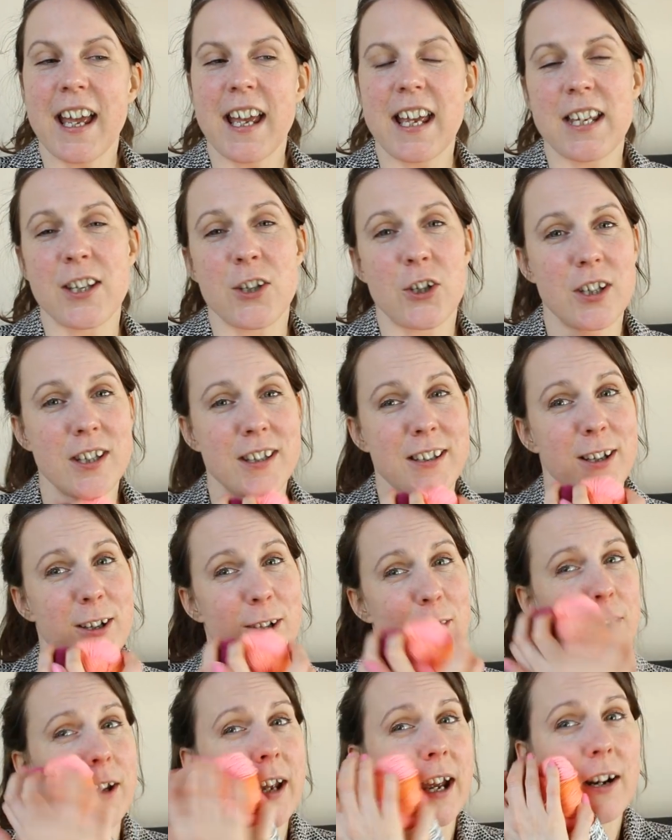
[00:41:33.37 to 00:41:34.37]
It's just to
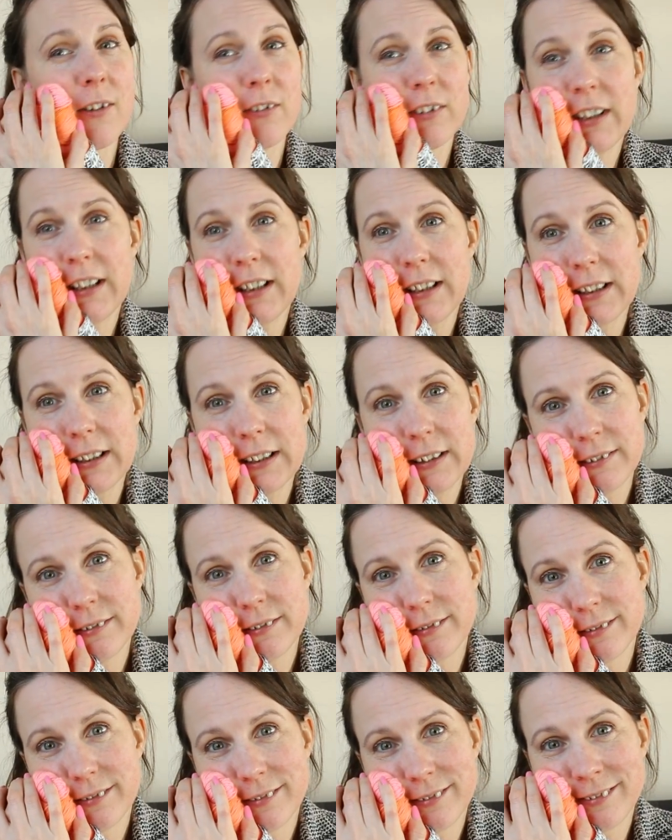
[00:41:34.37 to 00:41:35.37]
look at, really.
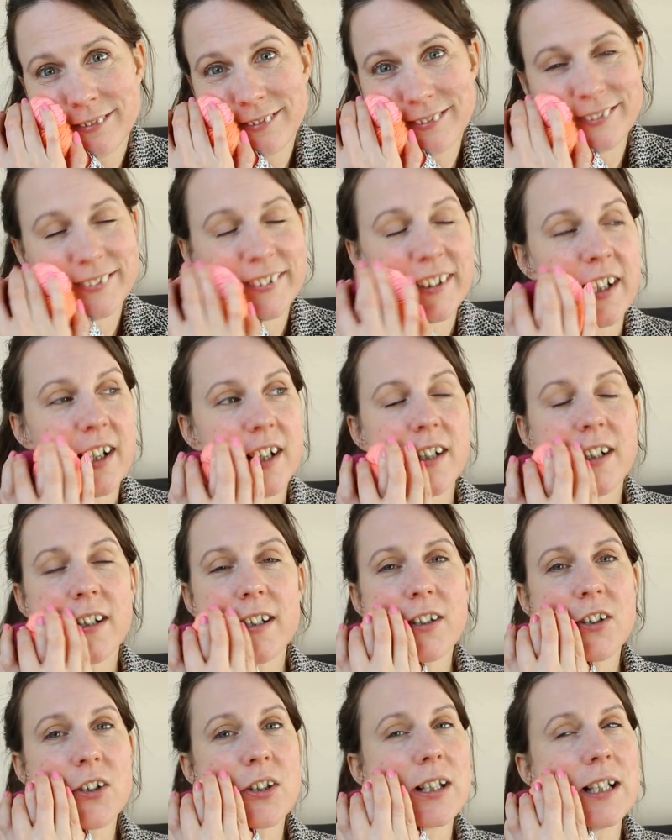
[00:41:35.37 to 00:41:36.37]

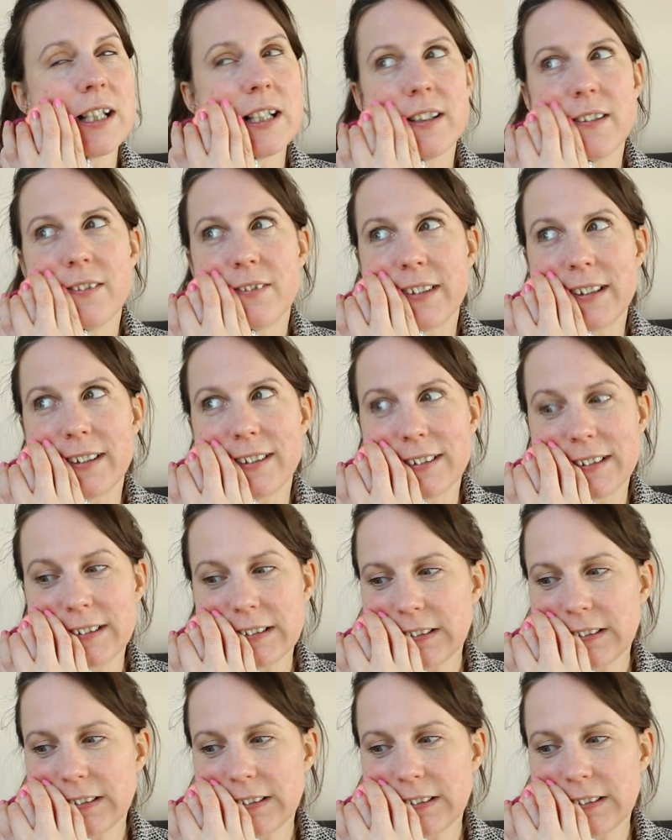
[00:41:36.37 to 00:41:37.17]
I just love it.